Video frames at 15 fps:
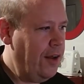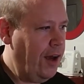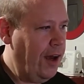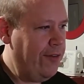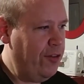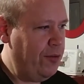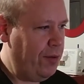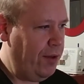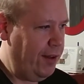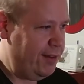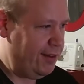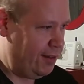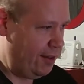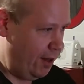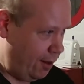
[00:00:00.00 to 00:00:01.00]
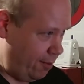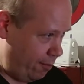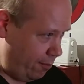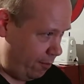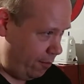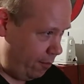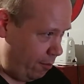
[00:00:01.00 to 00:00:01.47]
I've replaced
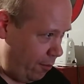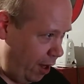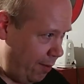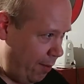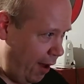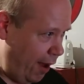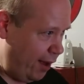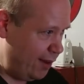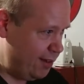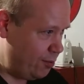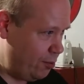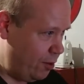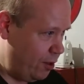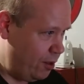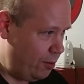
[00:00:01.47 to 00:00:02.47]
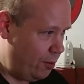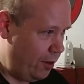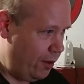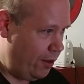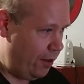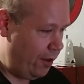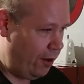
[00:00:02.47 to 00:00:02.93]
my password
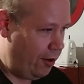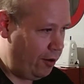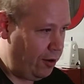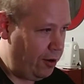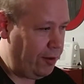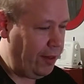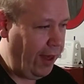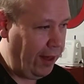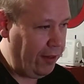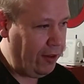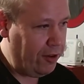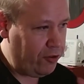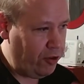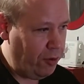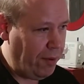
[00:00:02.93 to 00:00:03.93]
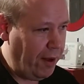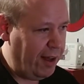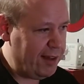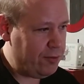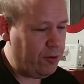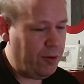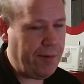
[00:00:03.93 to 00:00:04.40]
with, or the literal
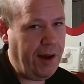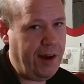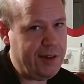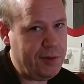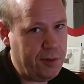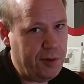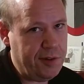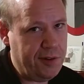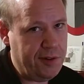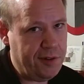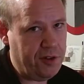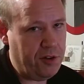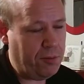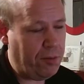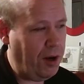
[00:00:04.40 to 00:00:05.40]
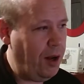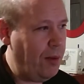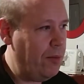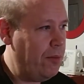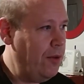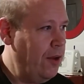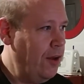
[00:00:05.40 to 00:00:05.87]
password, so there's no
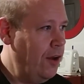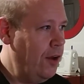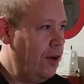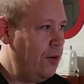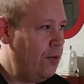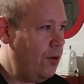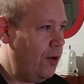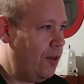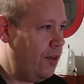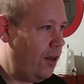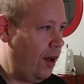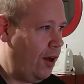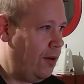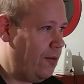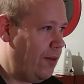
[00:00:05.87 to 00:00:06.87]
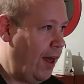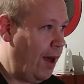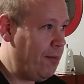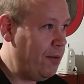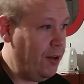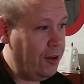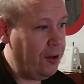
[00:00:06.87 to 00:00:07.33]
problem with that
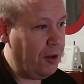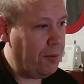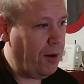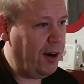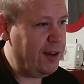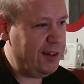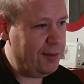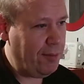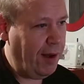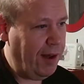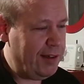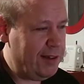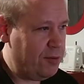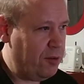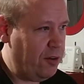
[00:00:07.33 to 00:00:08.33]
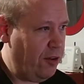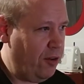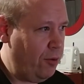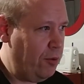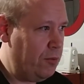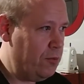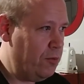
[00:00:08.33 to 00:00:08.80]
particular password,
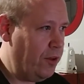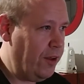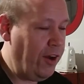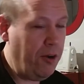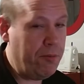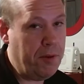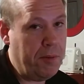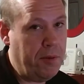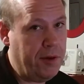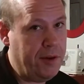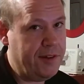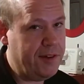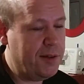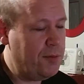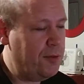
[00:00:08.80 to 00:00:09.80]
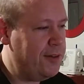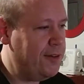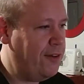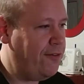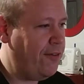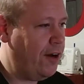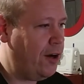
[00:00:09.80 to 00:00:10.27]
although it wouldn't really help people because it's
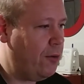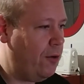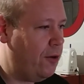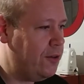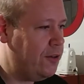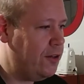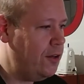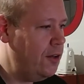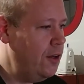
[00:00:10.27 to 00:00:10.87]
mostly firewalled here.